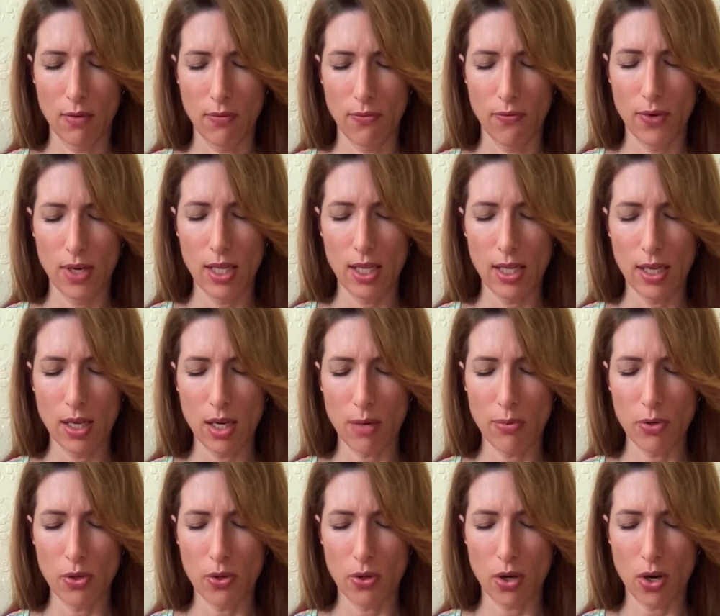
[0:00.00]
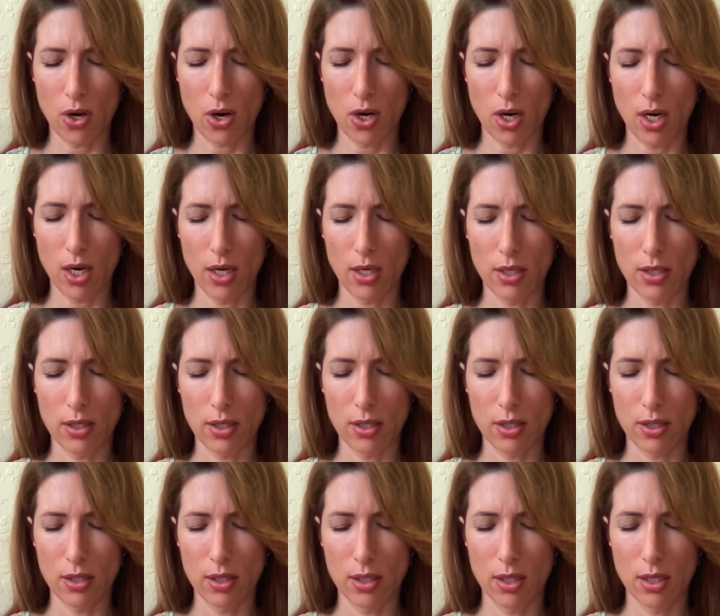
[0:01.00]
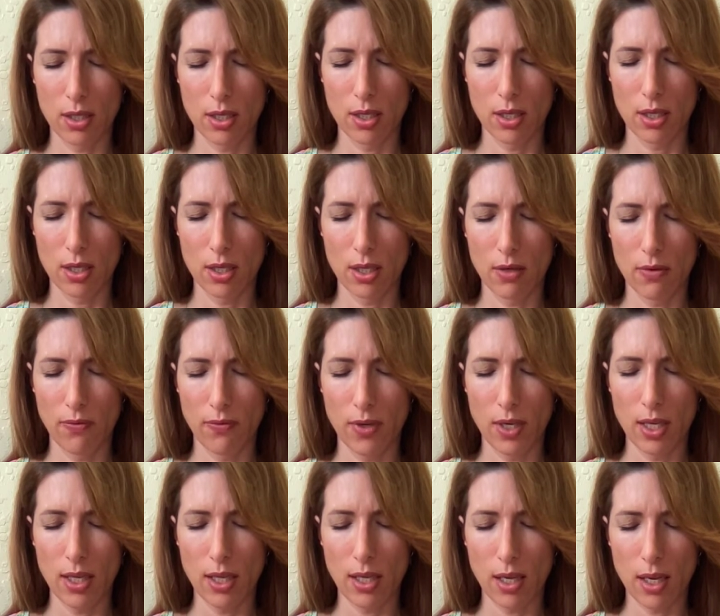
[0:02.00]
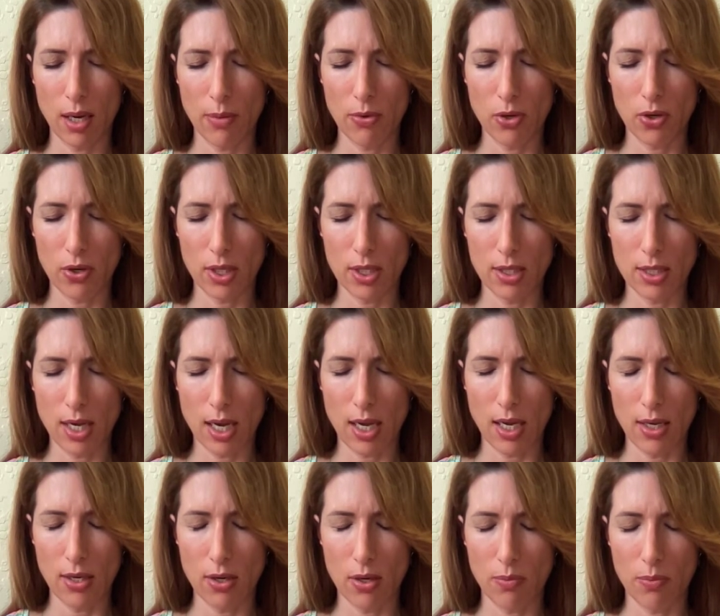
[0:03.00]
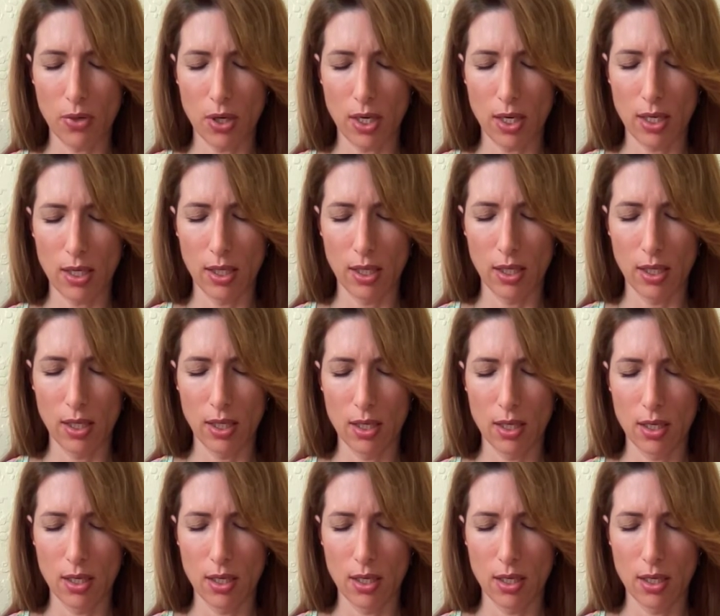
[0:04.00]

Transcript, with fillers: filling up your heart, filling up your entire body